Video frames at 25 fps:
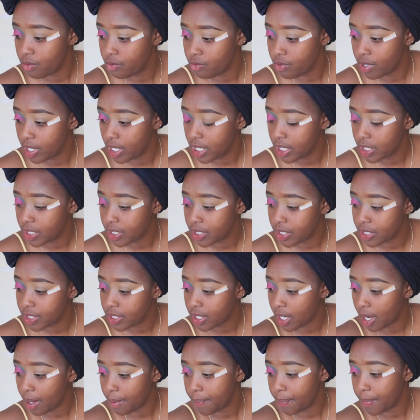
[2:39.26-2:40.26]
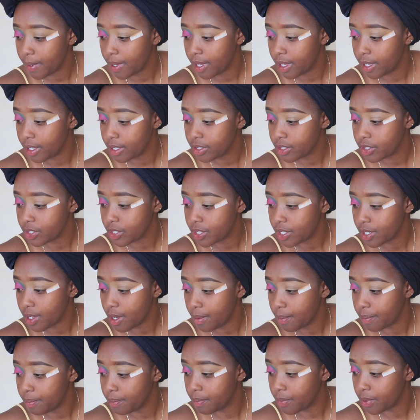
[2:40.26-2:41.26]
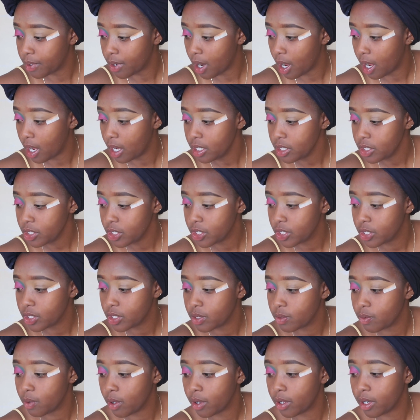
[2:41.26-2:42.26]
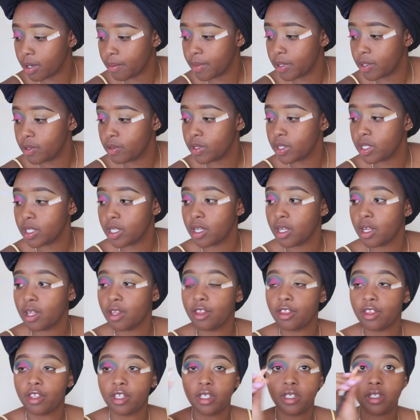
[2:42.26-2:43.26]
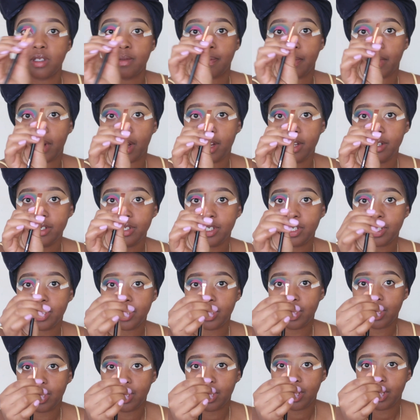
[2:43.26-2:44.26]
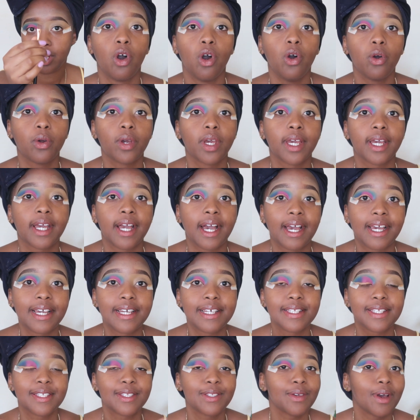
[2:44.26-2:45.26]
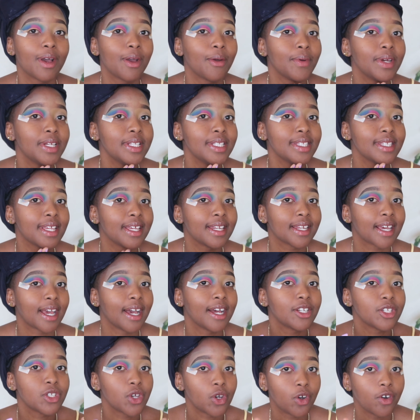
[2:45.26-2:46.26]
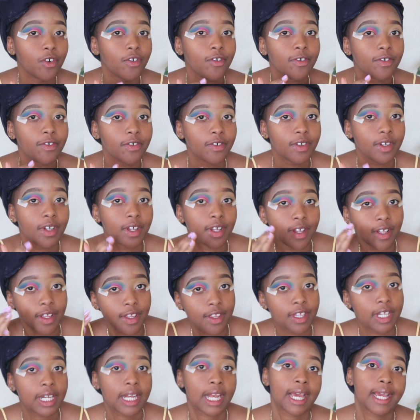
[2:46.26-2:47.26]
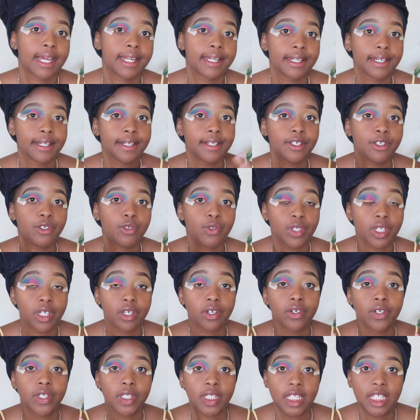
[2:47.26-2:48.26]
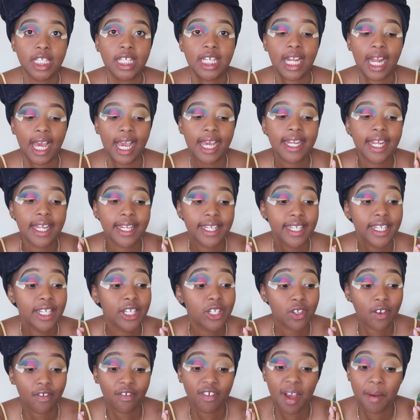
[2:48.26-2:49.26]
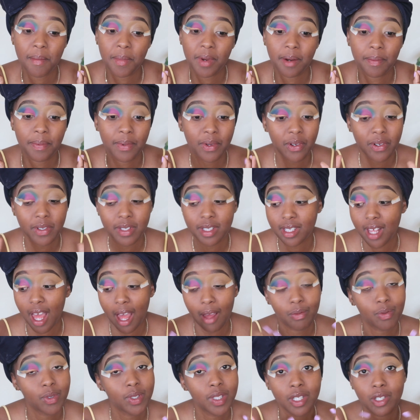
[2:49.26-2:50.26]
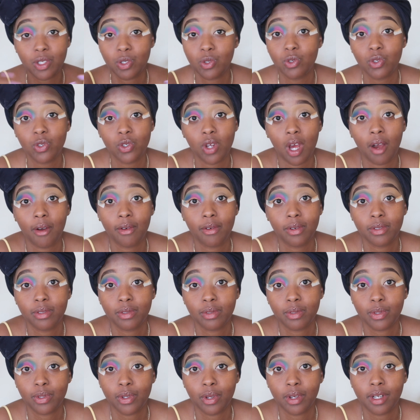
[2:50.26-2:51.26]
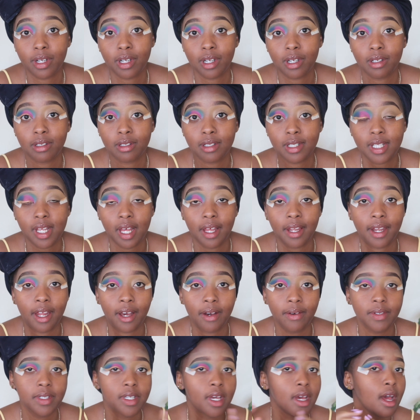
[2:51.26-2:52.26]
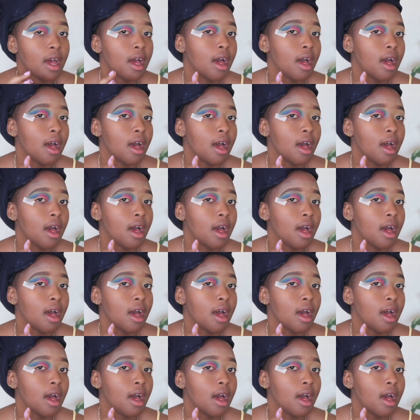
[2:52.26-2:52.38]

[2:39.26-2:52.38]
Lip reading: really sharp-edged brush. We're gonna be using this brush. Okay guys, so I went and cut off the liner using concealer, and I did it off camera because I wasn't too sure how it was gonna turn out,